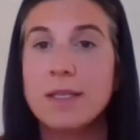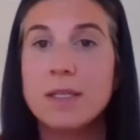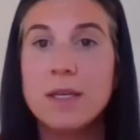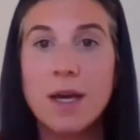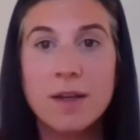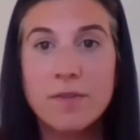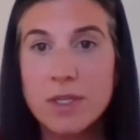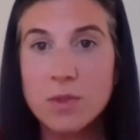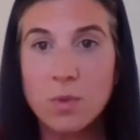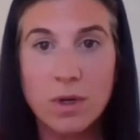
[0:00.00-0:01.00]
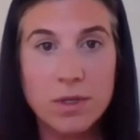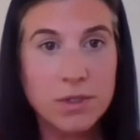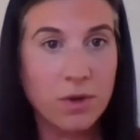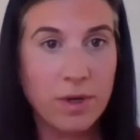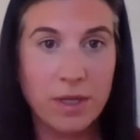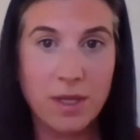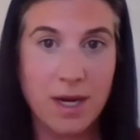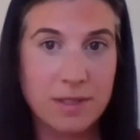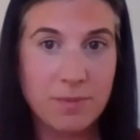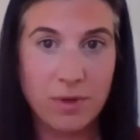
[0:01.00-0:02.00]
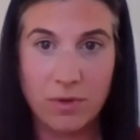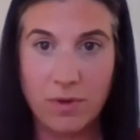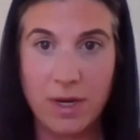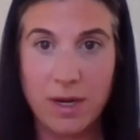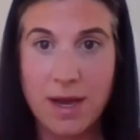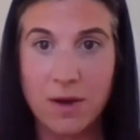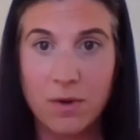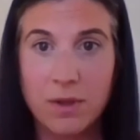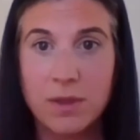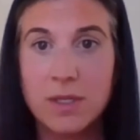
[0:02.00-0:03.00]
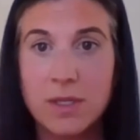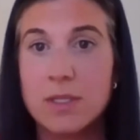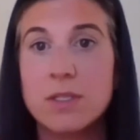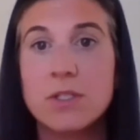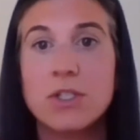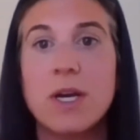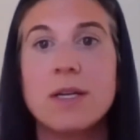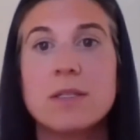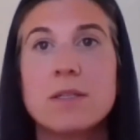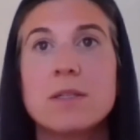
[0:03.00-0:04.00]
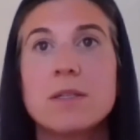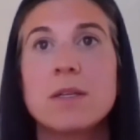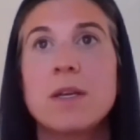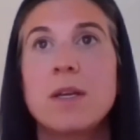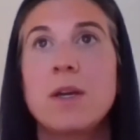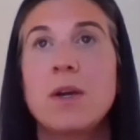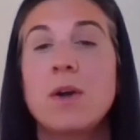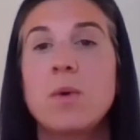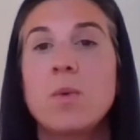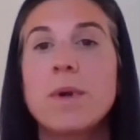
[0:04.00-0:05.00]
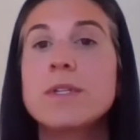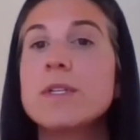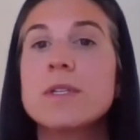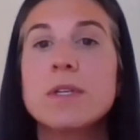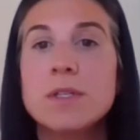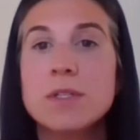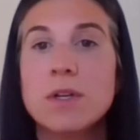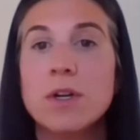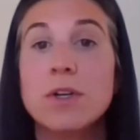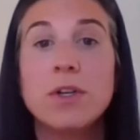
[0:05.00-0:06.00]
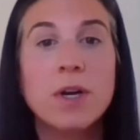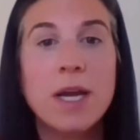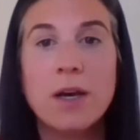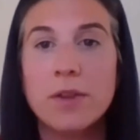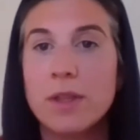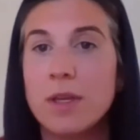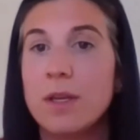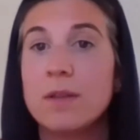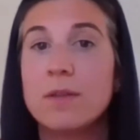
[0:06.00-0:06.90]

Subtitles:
None of this warrants going to the hospital right now. This is just, we're just concerned. You're healthy.